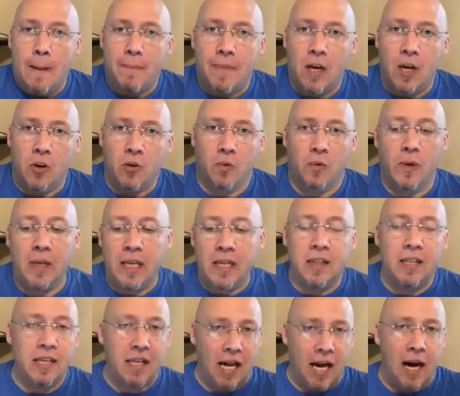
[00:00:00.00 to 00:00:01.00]
uh,
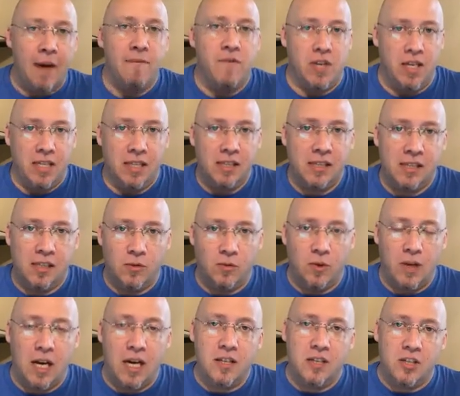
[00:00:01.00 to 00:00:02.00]
read the obvious and we're
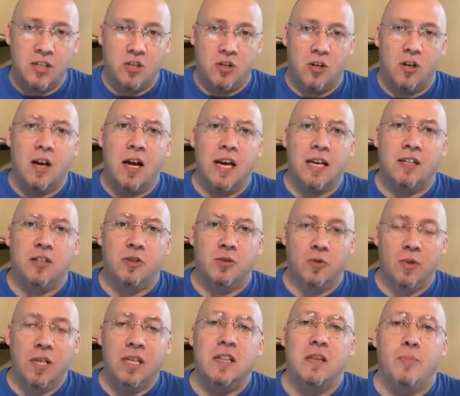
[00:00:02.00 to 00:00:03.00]
not just trying to
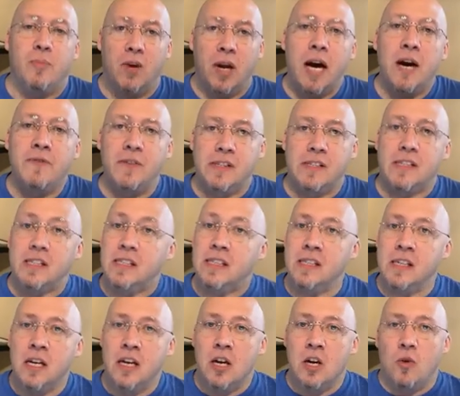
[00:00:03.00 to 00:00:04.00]
read the
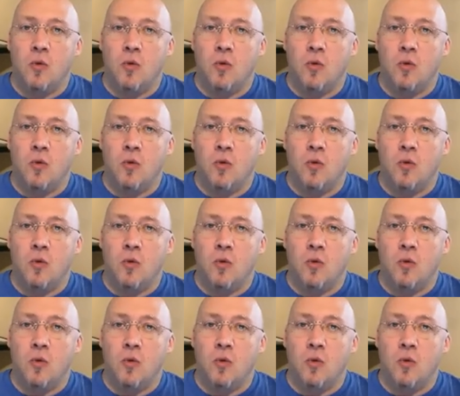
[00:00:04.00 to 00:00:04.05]
prophecies.